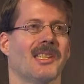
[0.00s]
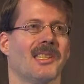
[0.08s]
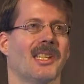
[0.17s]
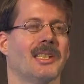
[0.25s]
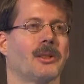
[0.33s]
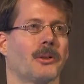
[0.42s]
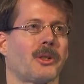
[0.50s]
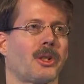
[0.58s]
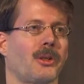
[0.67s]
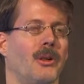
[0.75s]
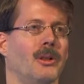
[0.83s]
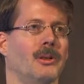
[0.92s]
is in
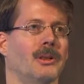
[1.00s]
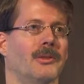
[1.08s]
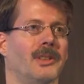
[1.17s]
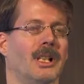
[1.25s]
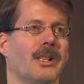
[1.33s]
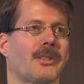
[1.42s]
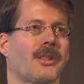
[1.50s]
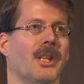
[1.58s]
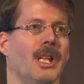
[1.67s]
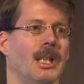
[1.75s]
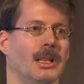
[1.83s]
control of large